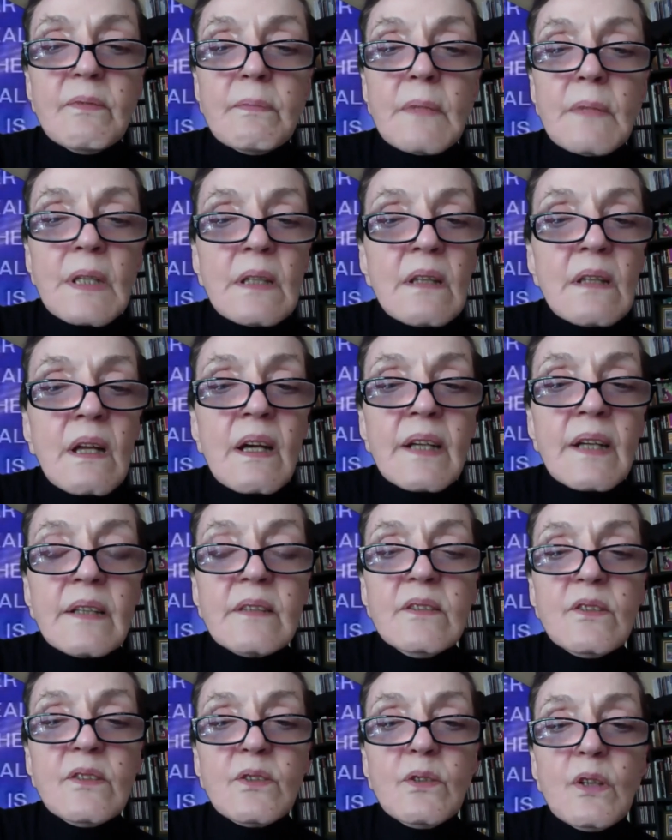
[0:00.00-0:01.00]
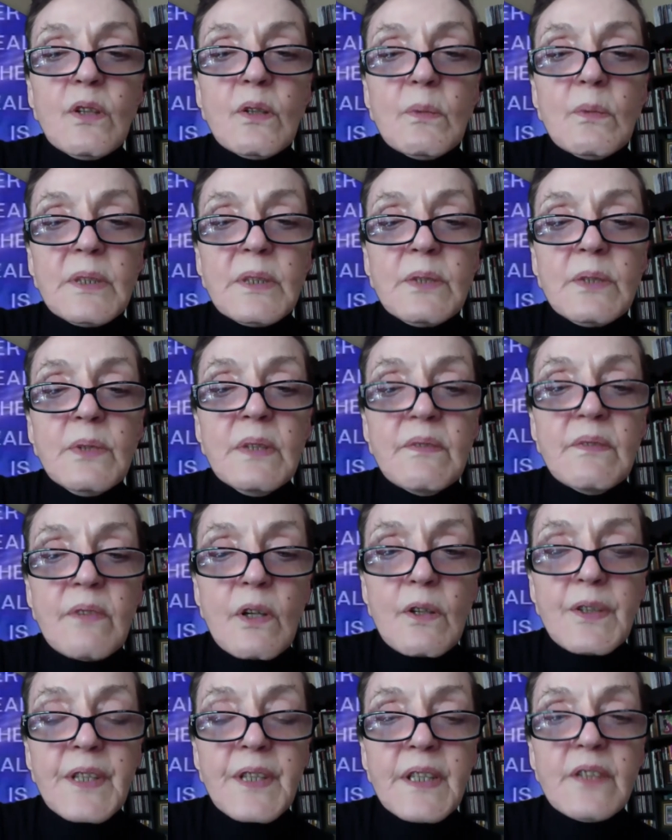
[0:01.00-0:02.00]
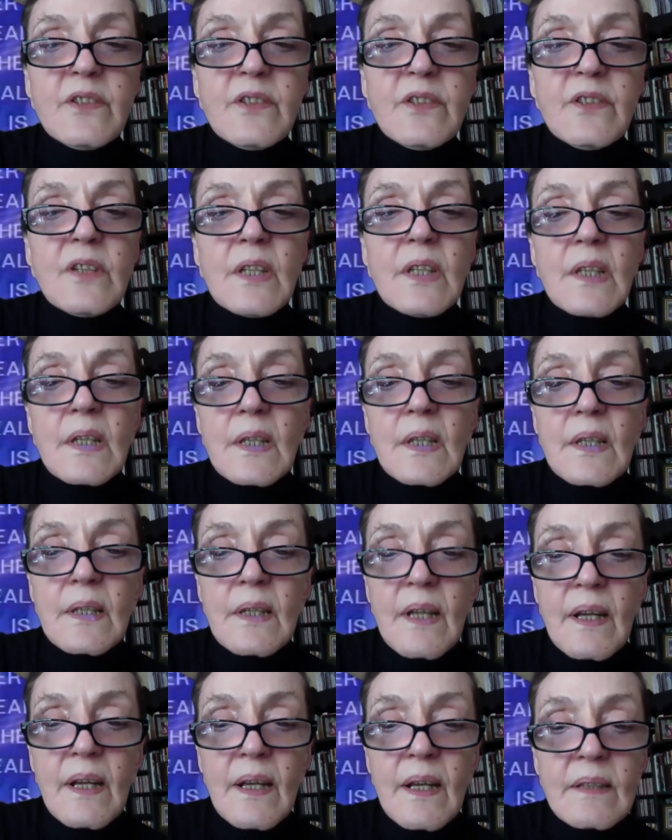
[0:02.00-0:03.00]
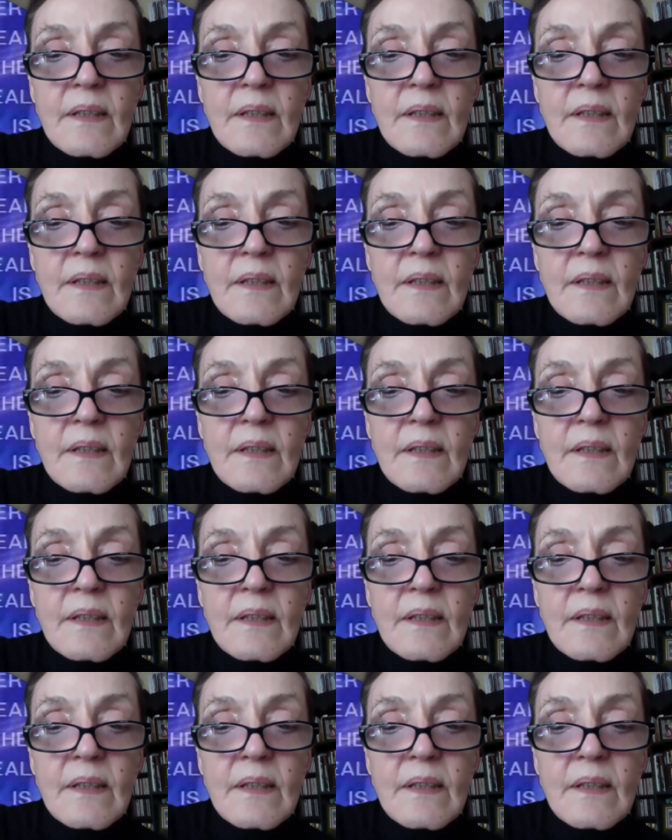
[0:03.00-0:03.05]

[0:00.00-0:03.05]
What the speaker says: a lot of control between voltage and